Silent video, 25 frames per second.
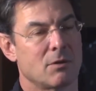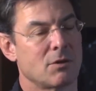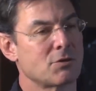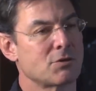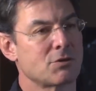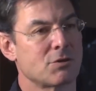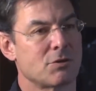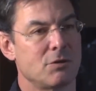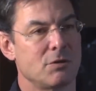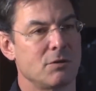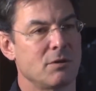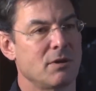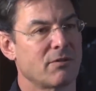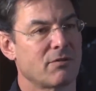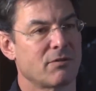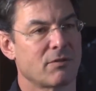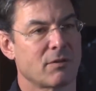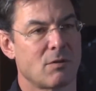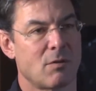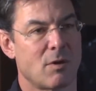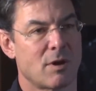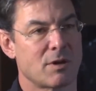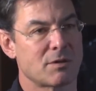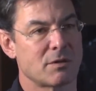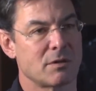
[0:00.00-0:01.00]
Those are two
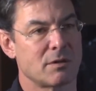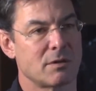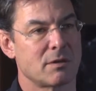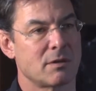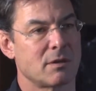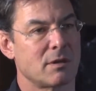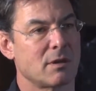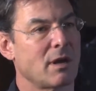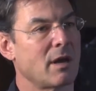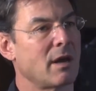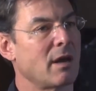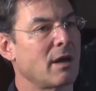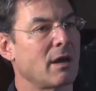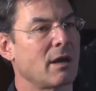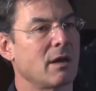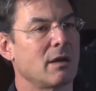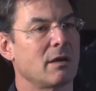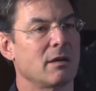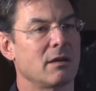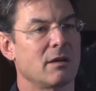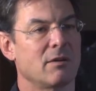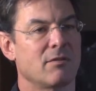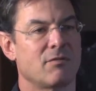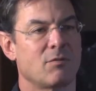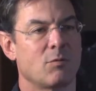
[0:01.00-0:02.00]
different questions,
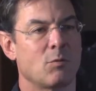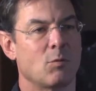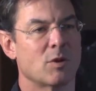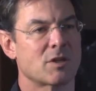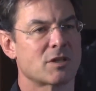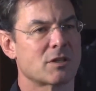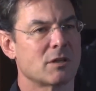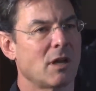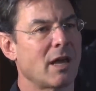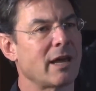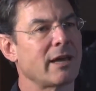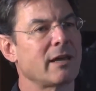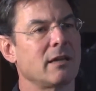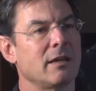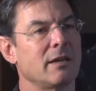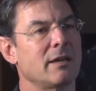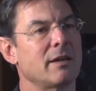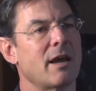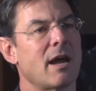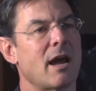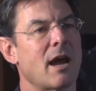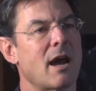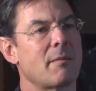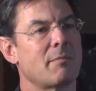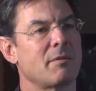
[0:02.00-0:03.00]
and if what's likely
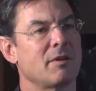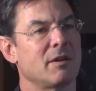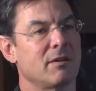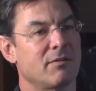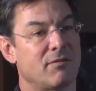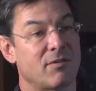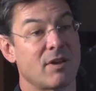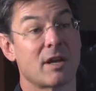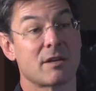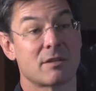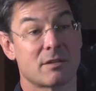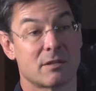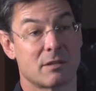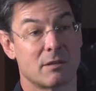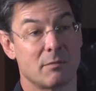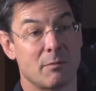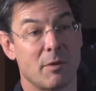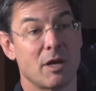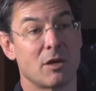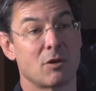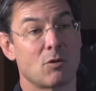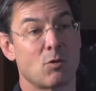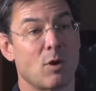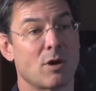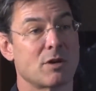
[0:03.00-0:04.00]
to happen, if that's the
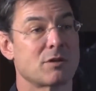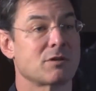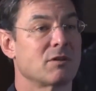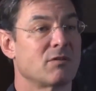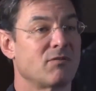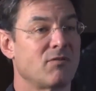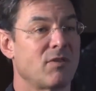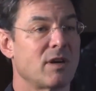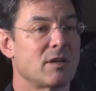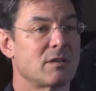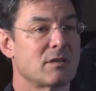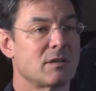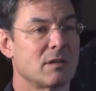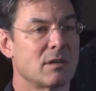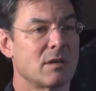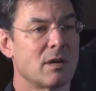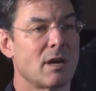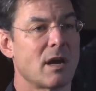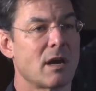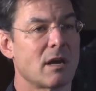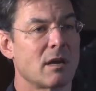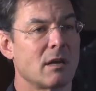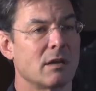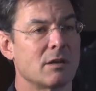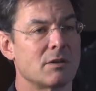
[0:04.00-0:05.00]
main question facing
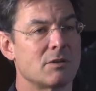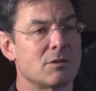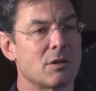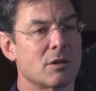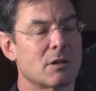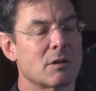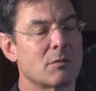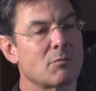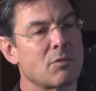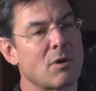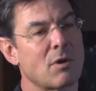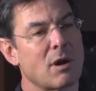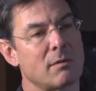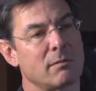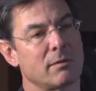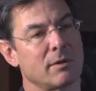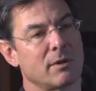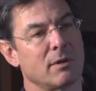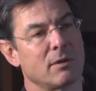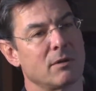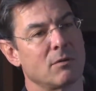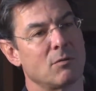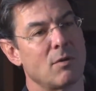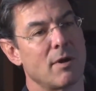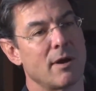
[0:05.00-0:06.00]
the analyst, you can probably
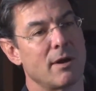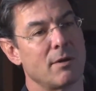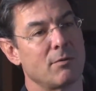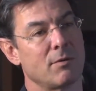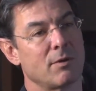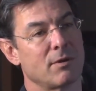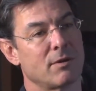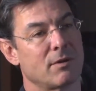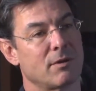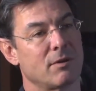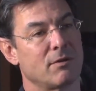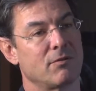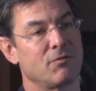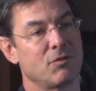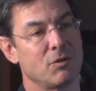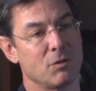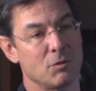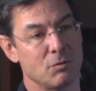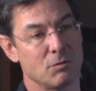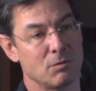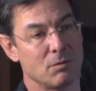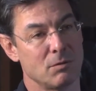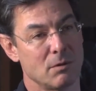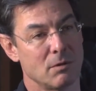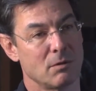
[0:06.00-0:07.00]
get away with a
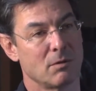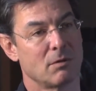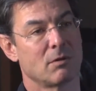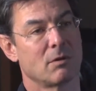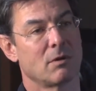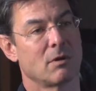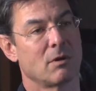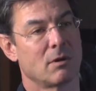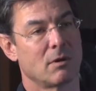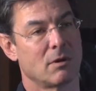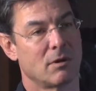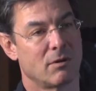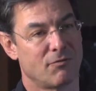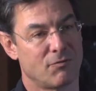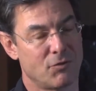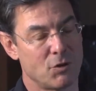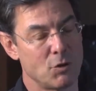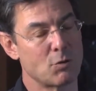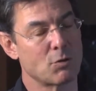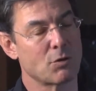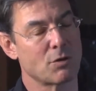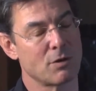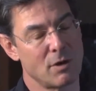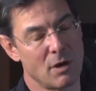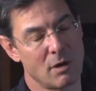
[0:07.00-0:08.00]

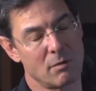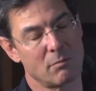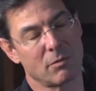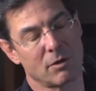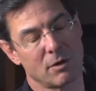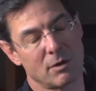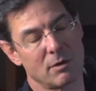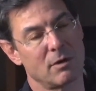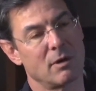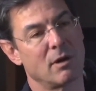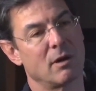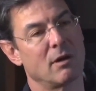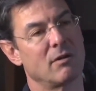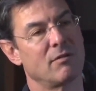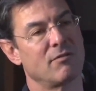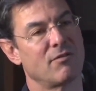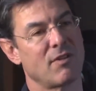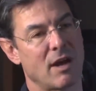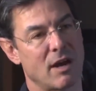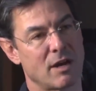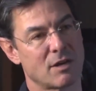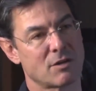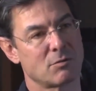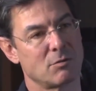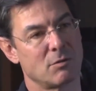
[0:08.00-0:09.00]
fewer number of
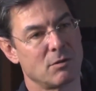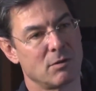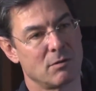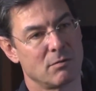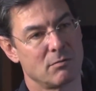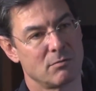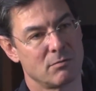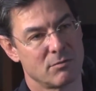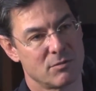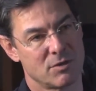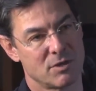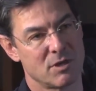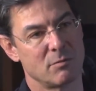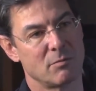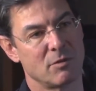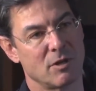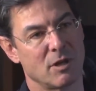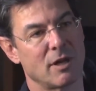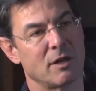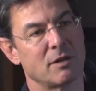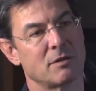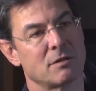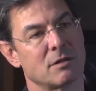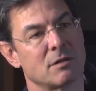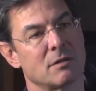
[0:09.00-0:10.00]
actual
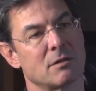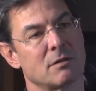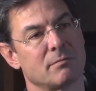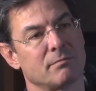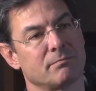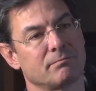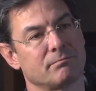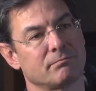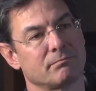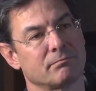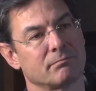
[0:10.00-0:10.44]
simulations.